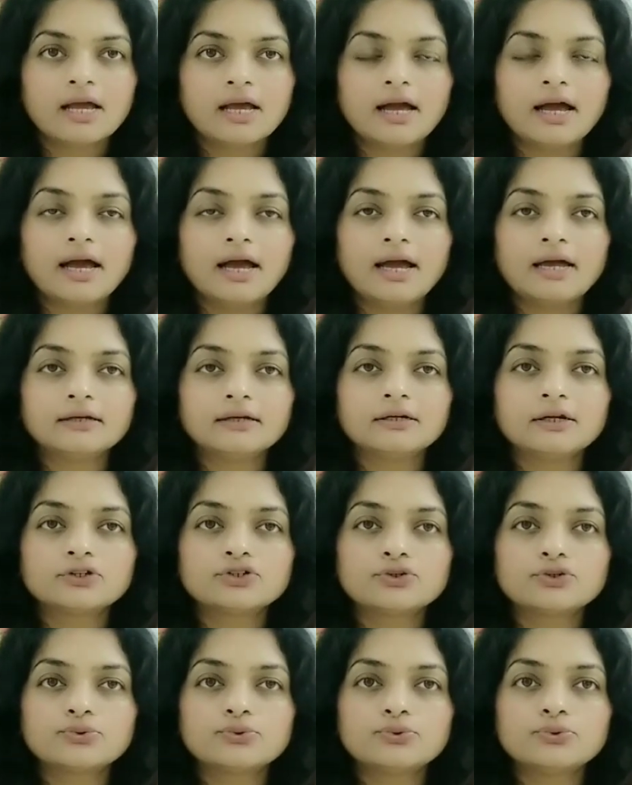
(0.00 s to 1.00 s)
and
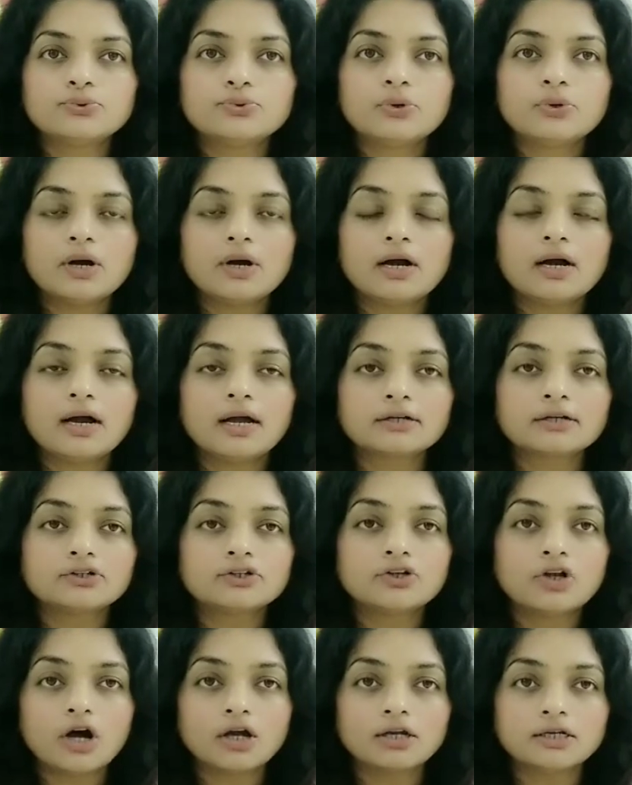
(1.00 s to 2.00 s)
to
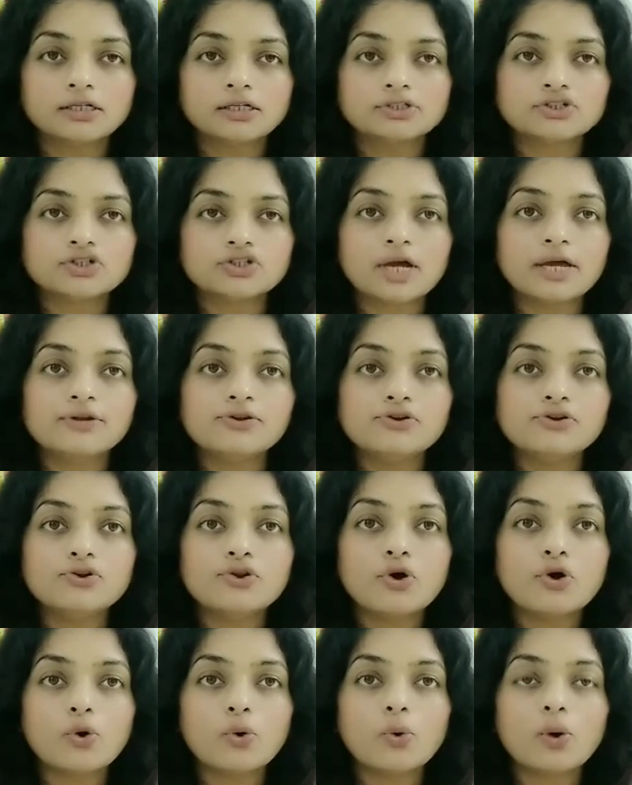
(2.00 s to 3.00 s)
acknowledge and
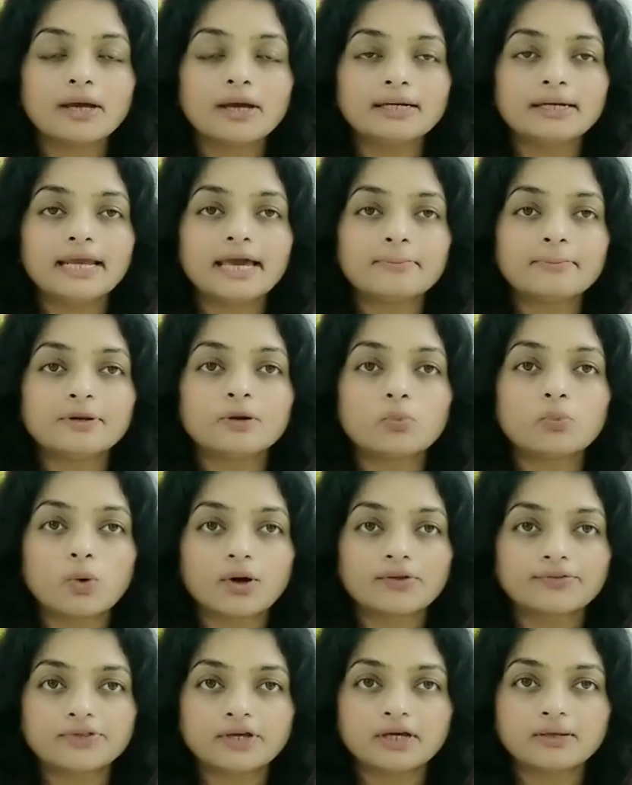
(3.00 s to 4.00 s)
know and label
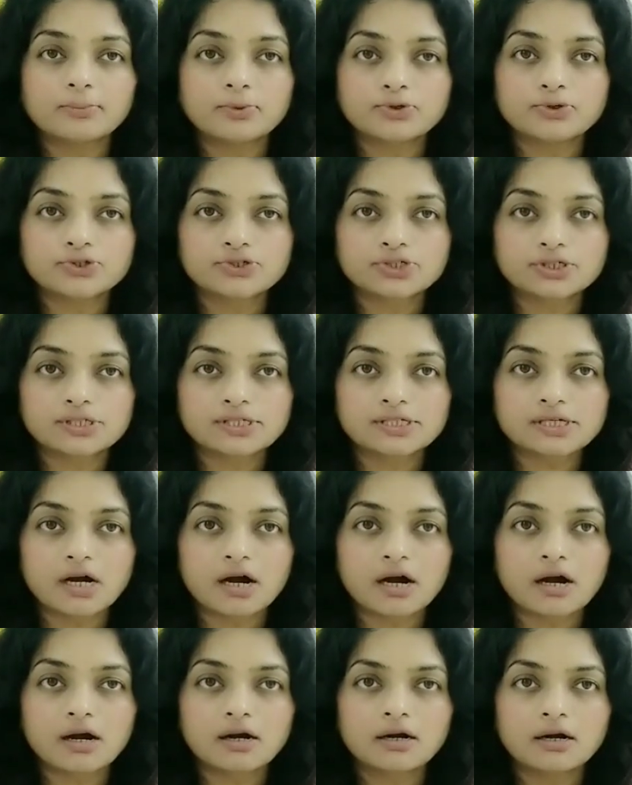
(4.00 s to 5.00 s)
what their emotions
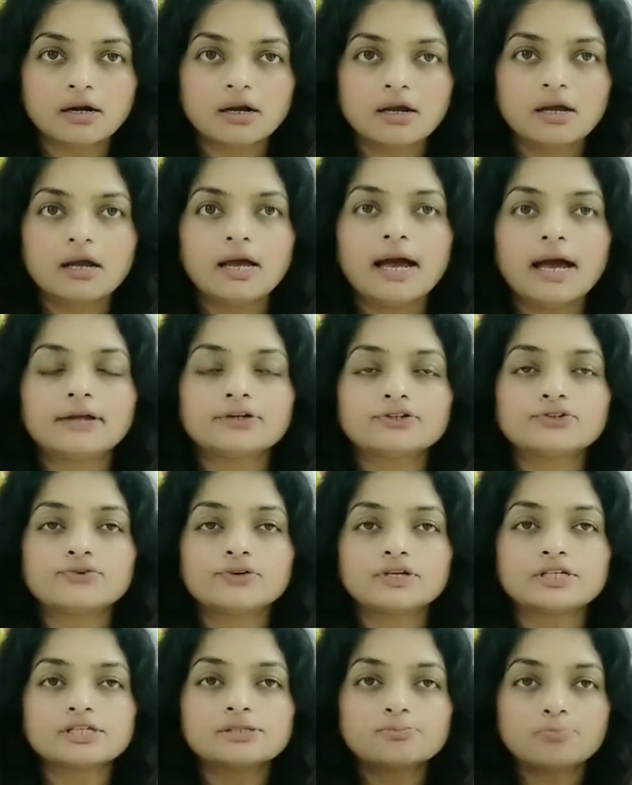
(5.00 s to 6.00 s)
are, and to
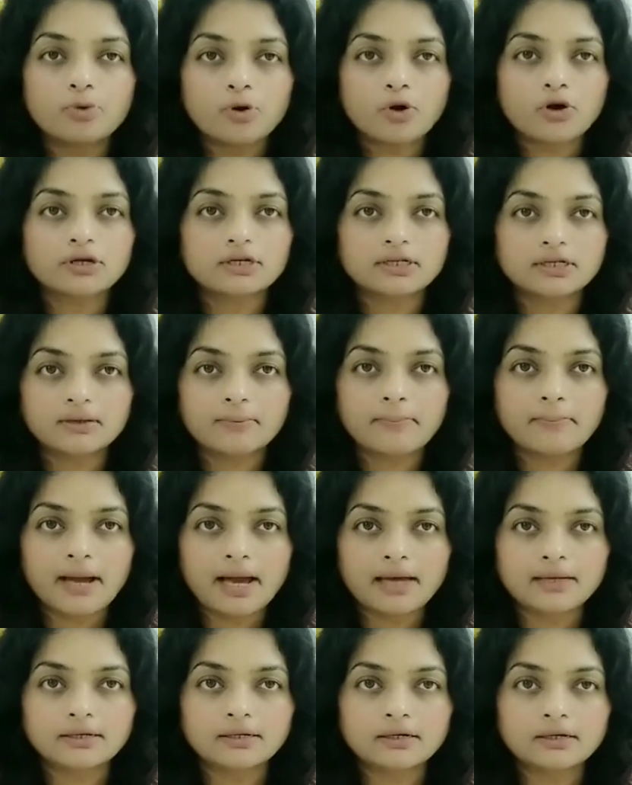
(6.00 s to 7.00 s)
respond in the
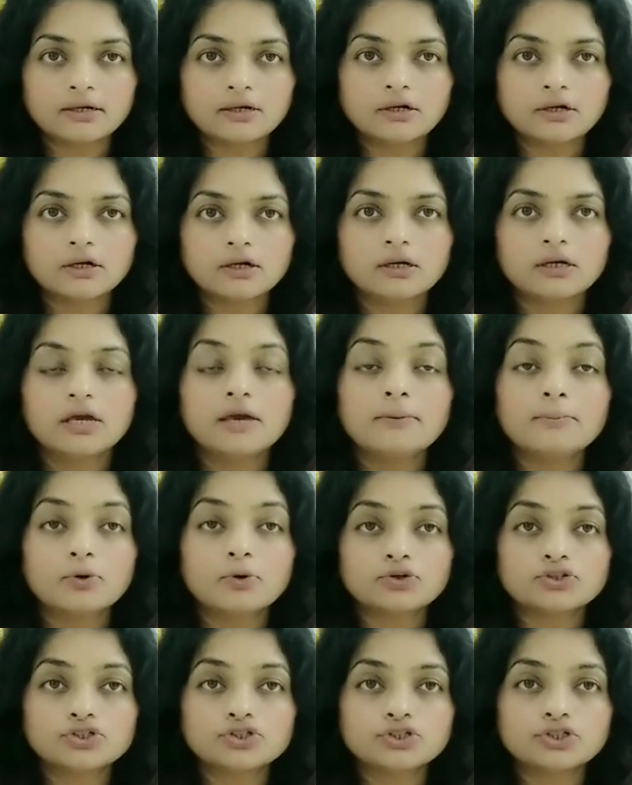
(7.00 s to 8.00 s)
manner
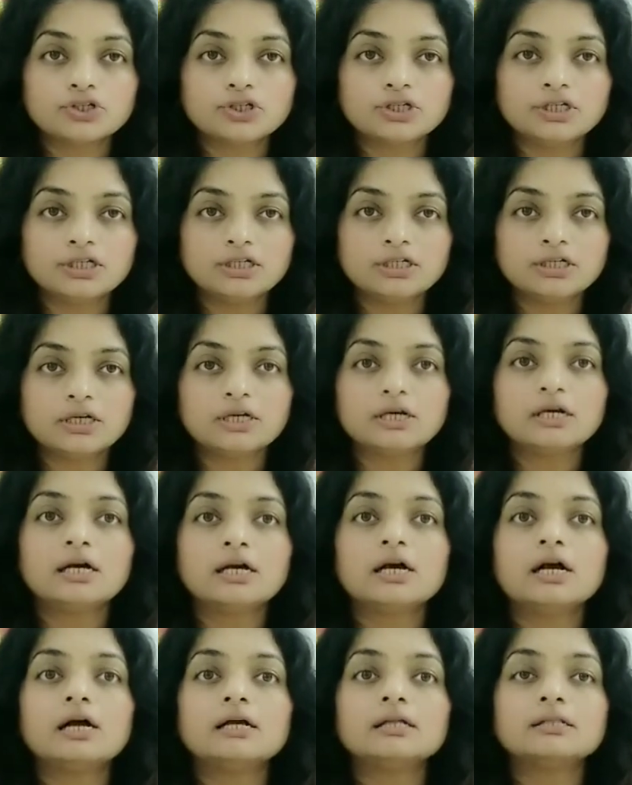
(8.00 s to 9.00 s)
emotionally
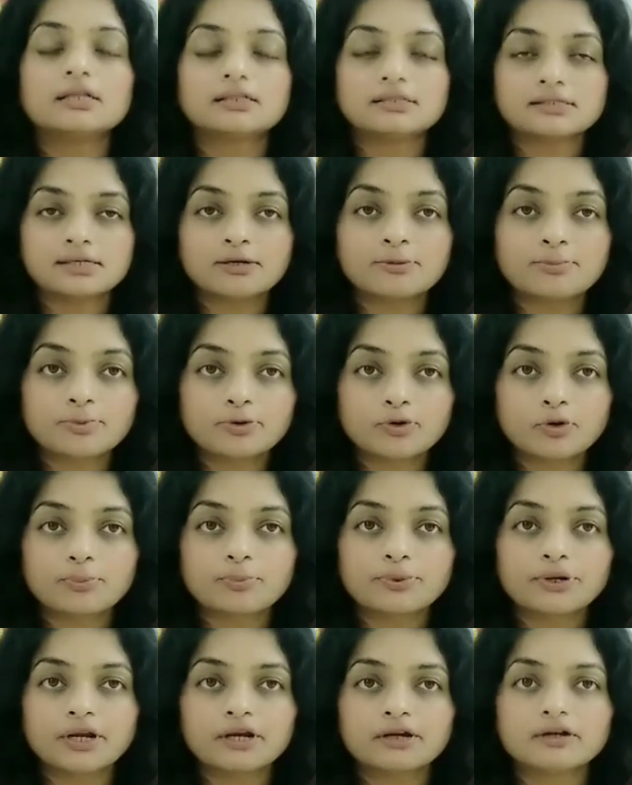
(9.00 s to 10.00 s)
that's
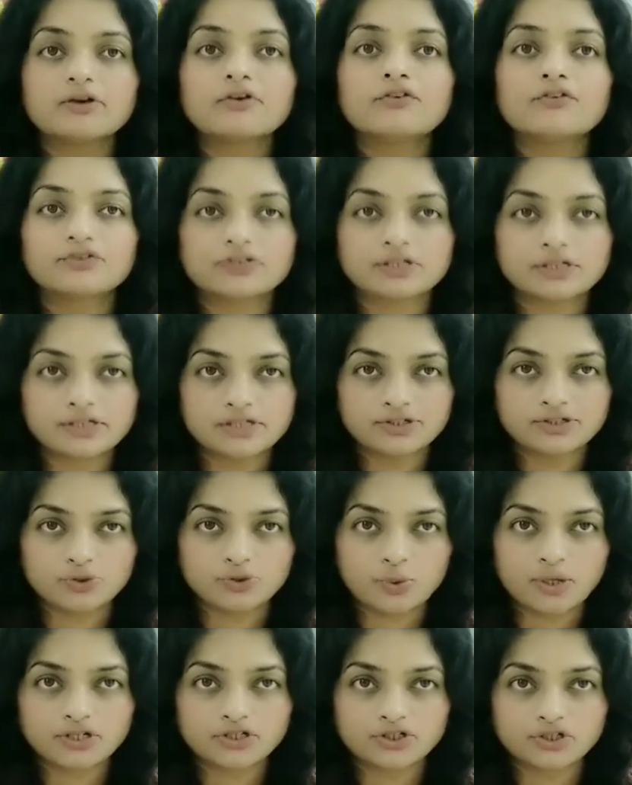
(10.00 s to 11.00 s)
appropriate for the
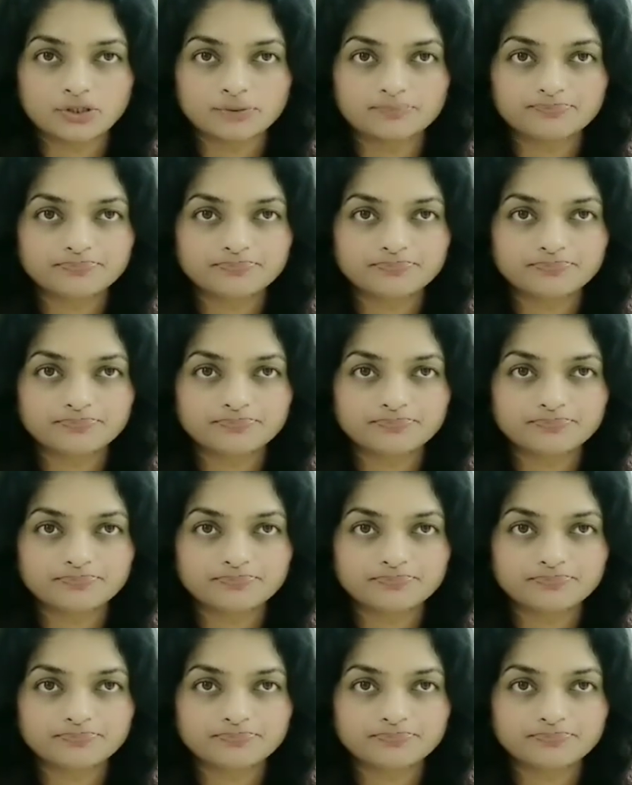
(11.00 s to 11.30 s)
situation.